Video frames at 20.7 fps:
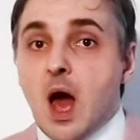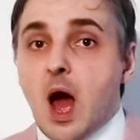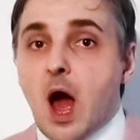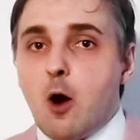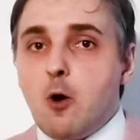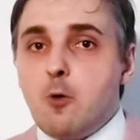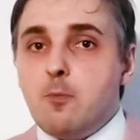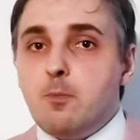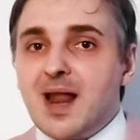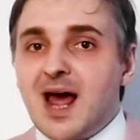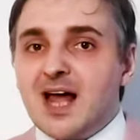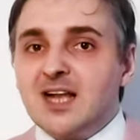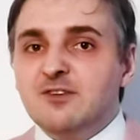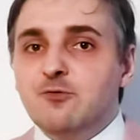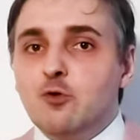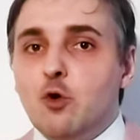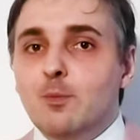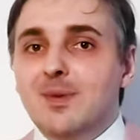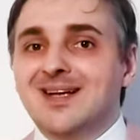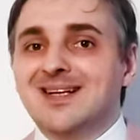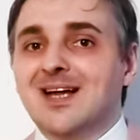Our
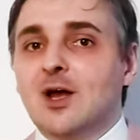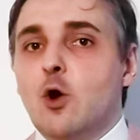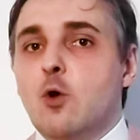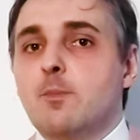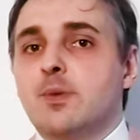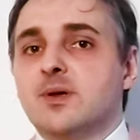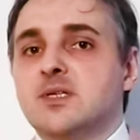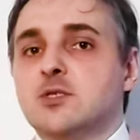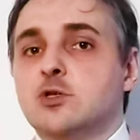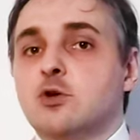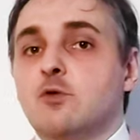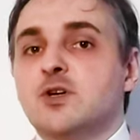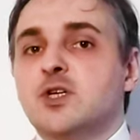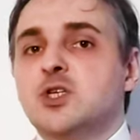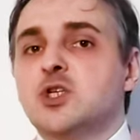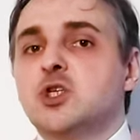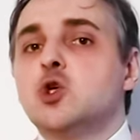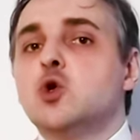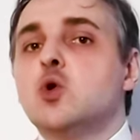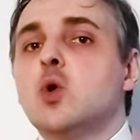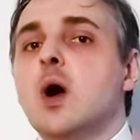platform encompasses over
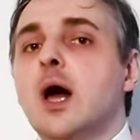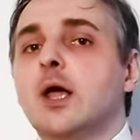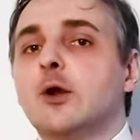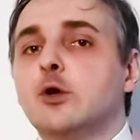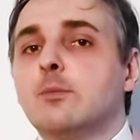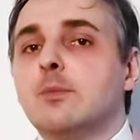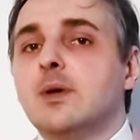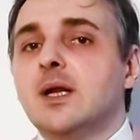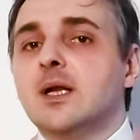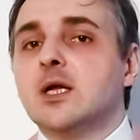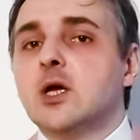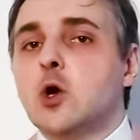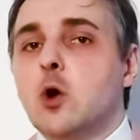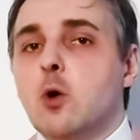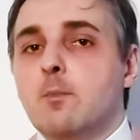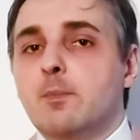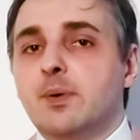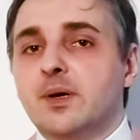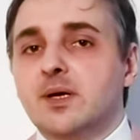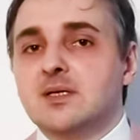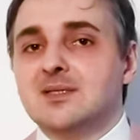200 million
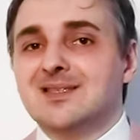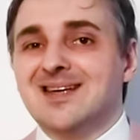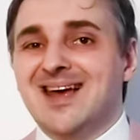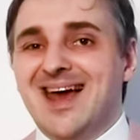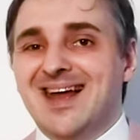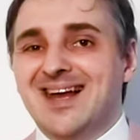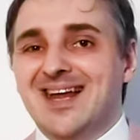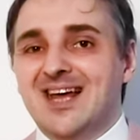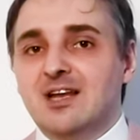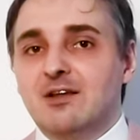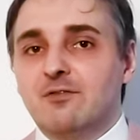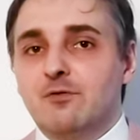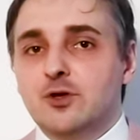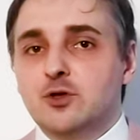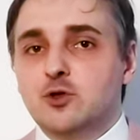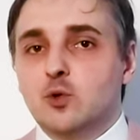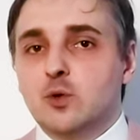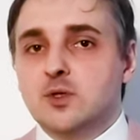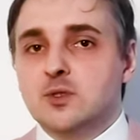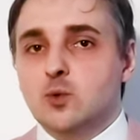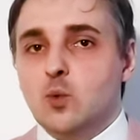companies and
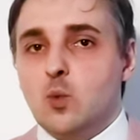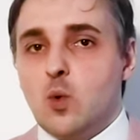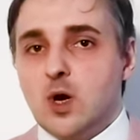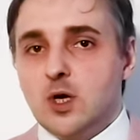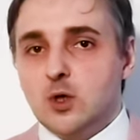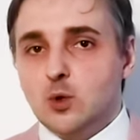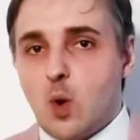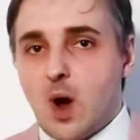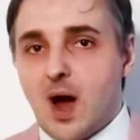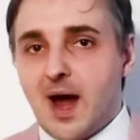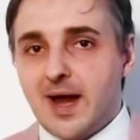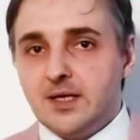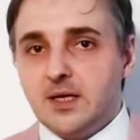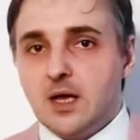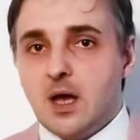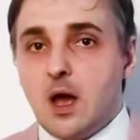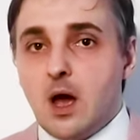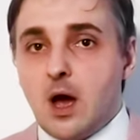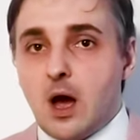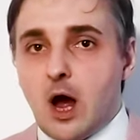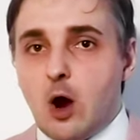individuals worldwide.
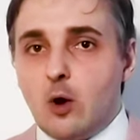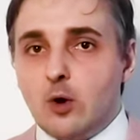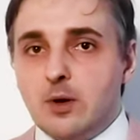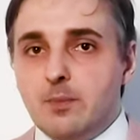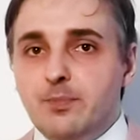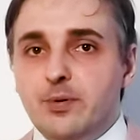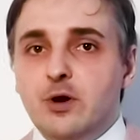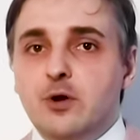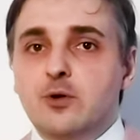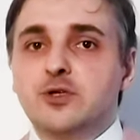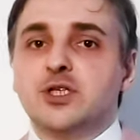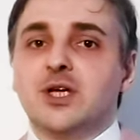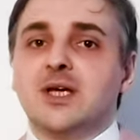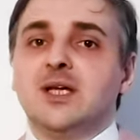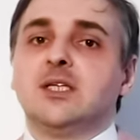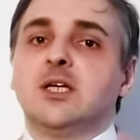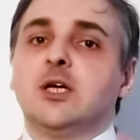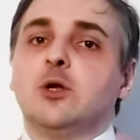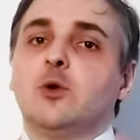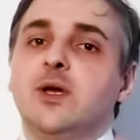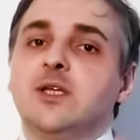Our approach
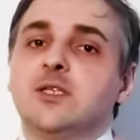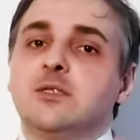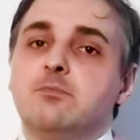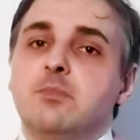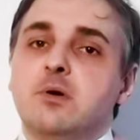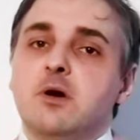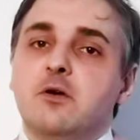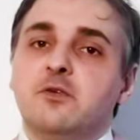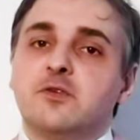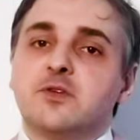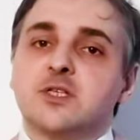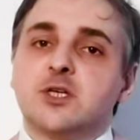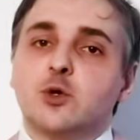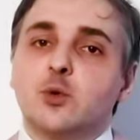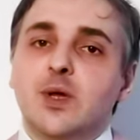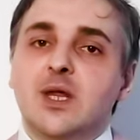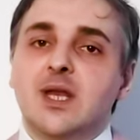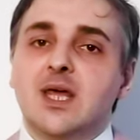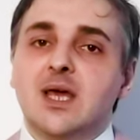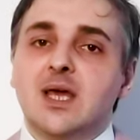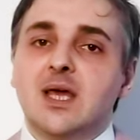integrates both
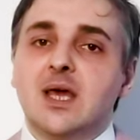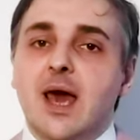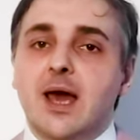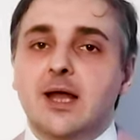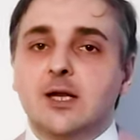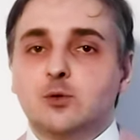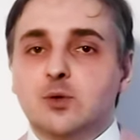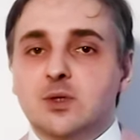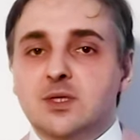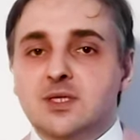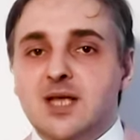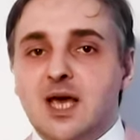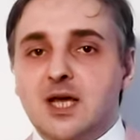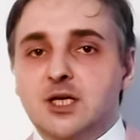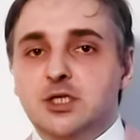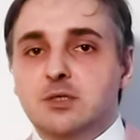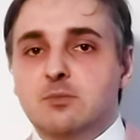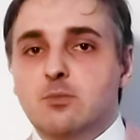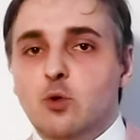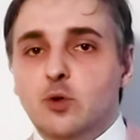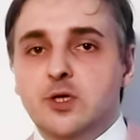screening and
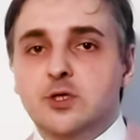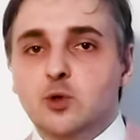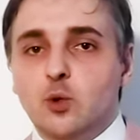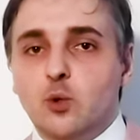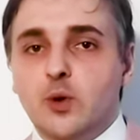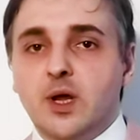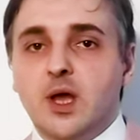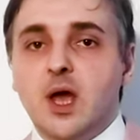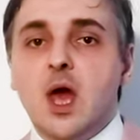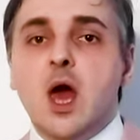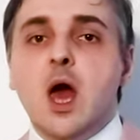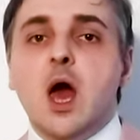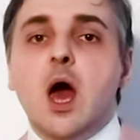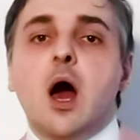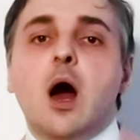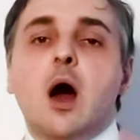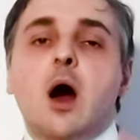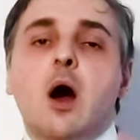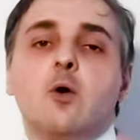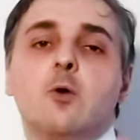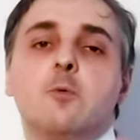transaction monitoring.
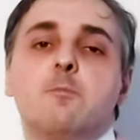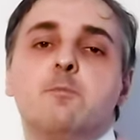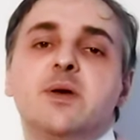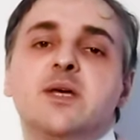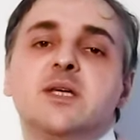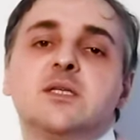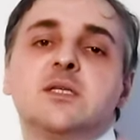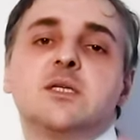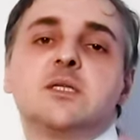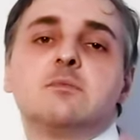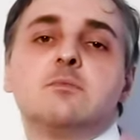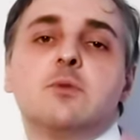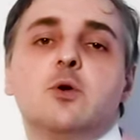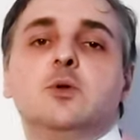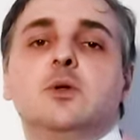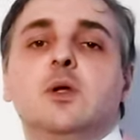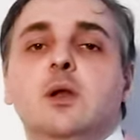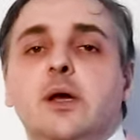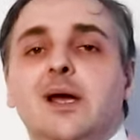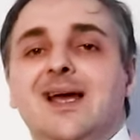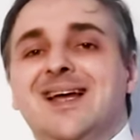Our business
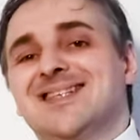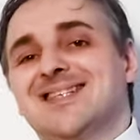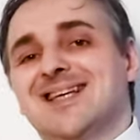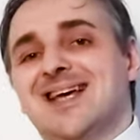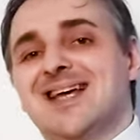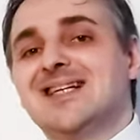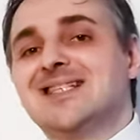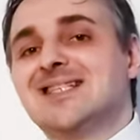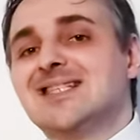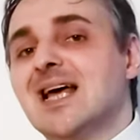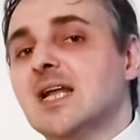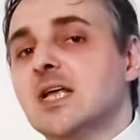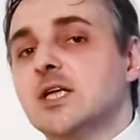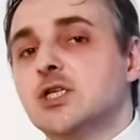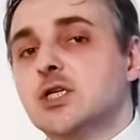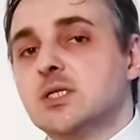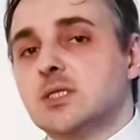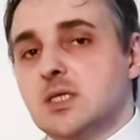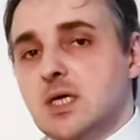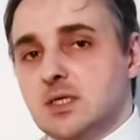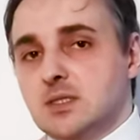model is
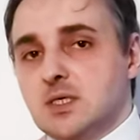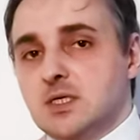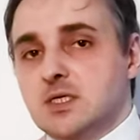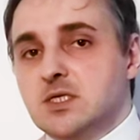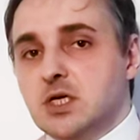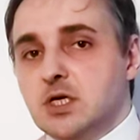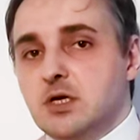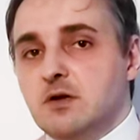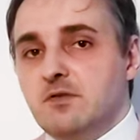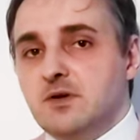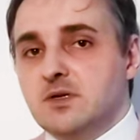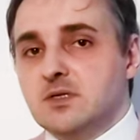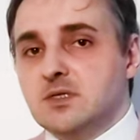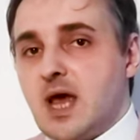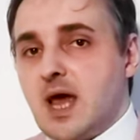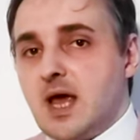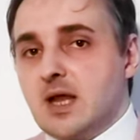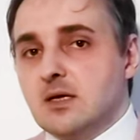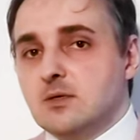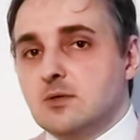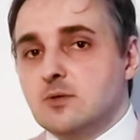intelligence as a service,
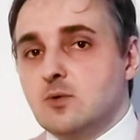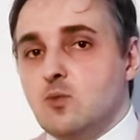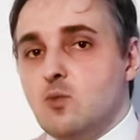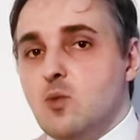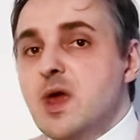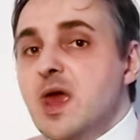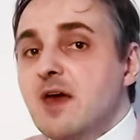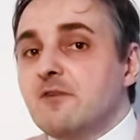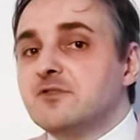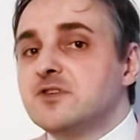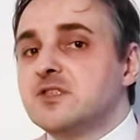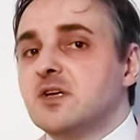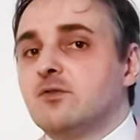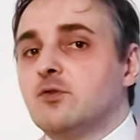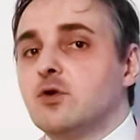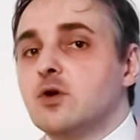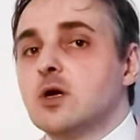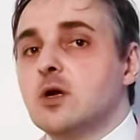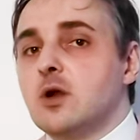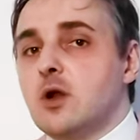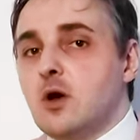and we have
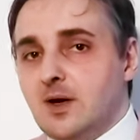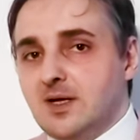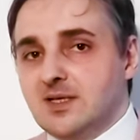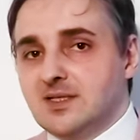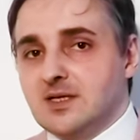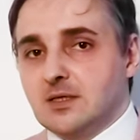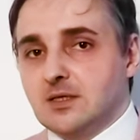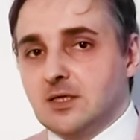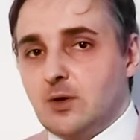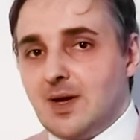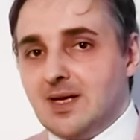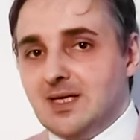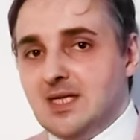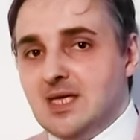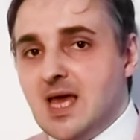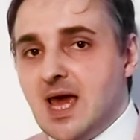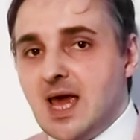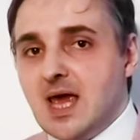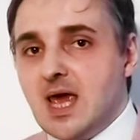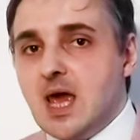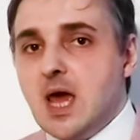several clients under
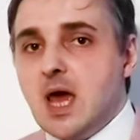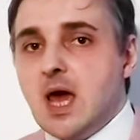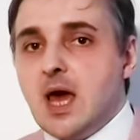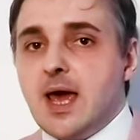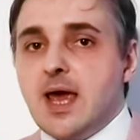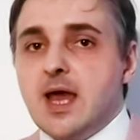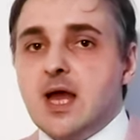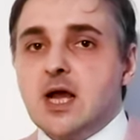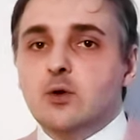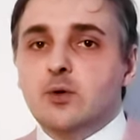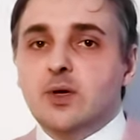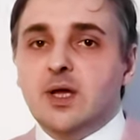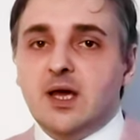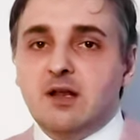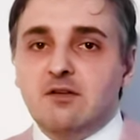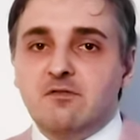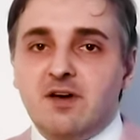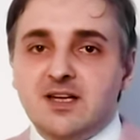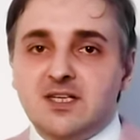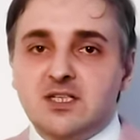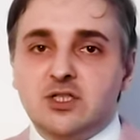NDA, including
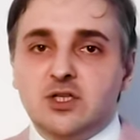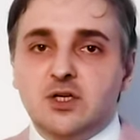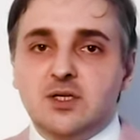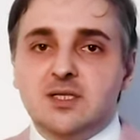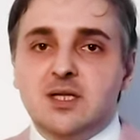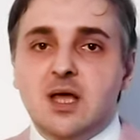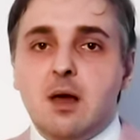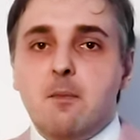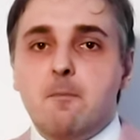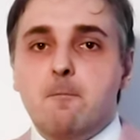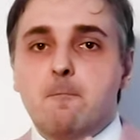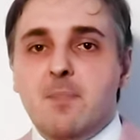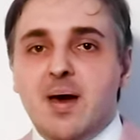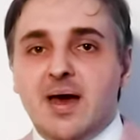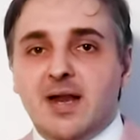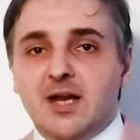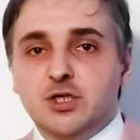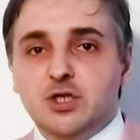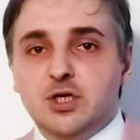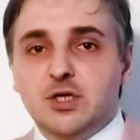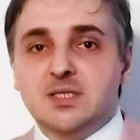investors,
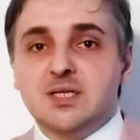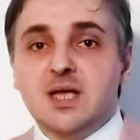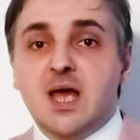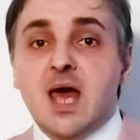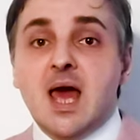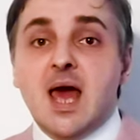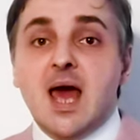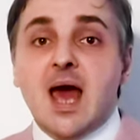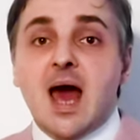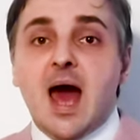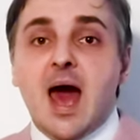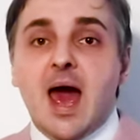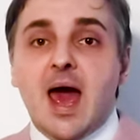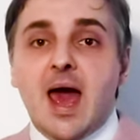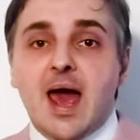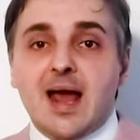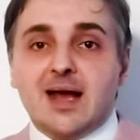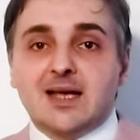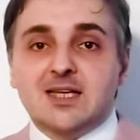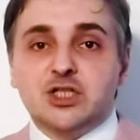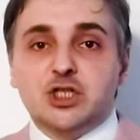managers,
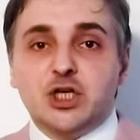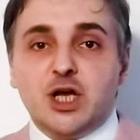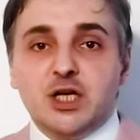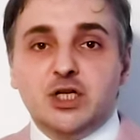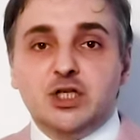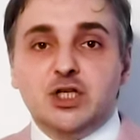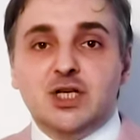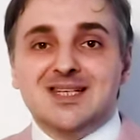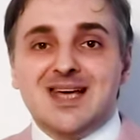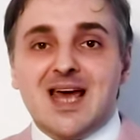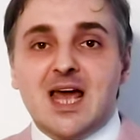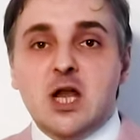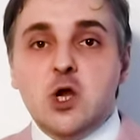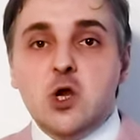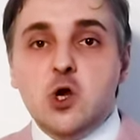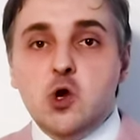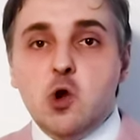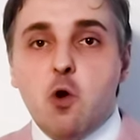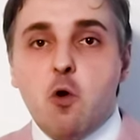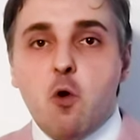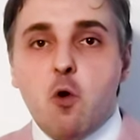exchanges,
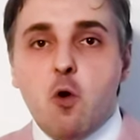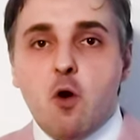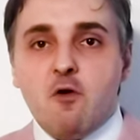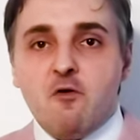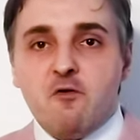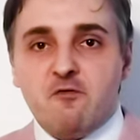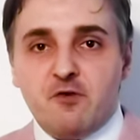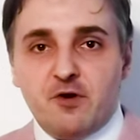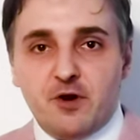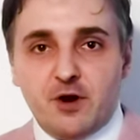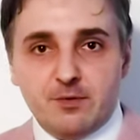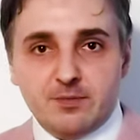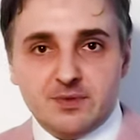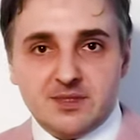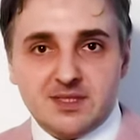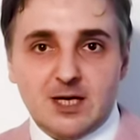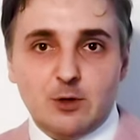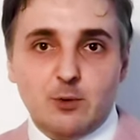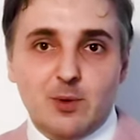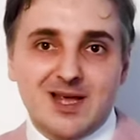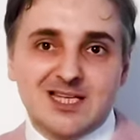and law
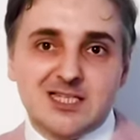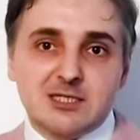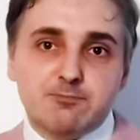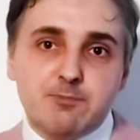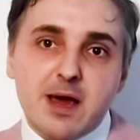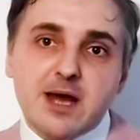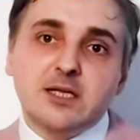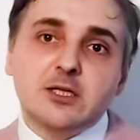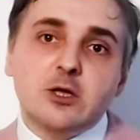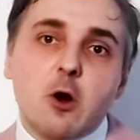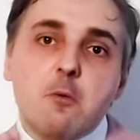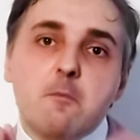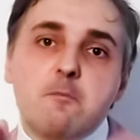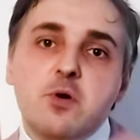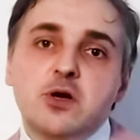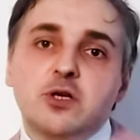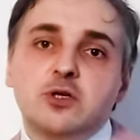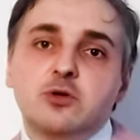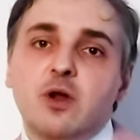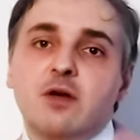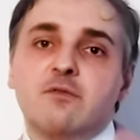firms. And we expect our
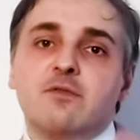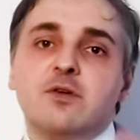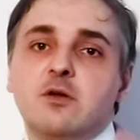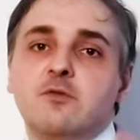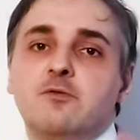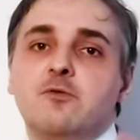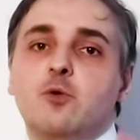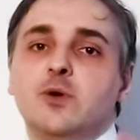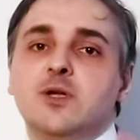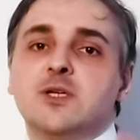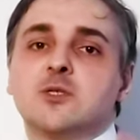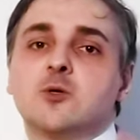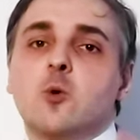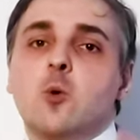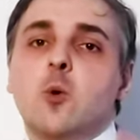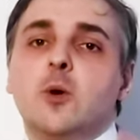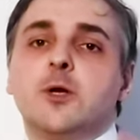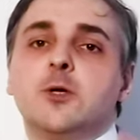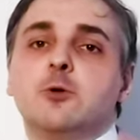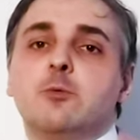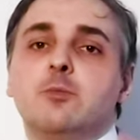booked revenue for this
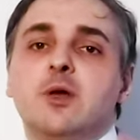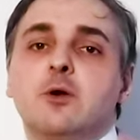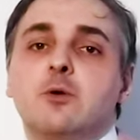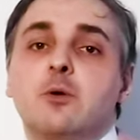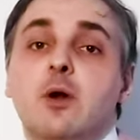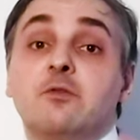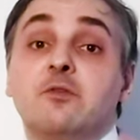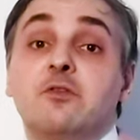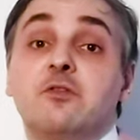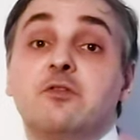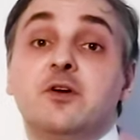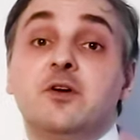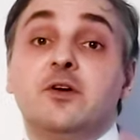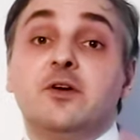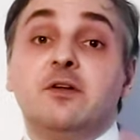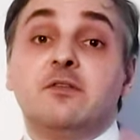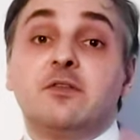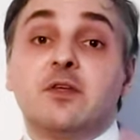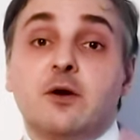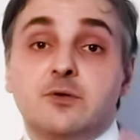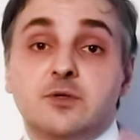quarter to be around
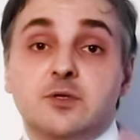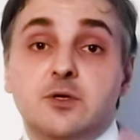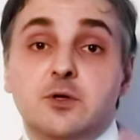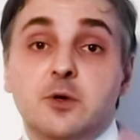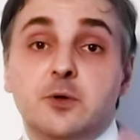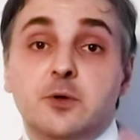30,000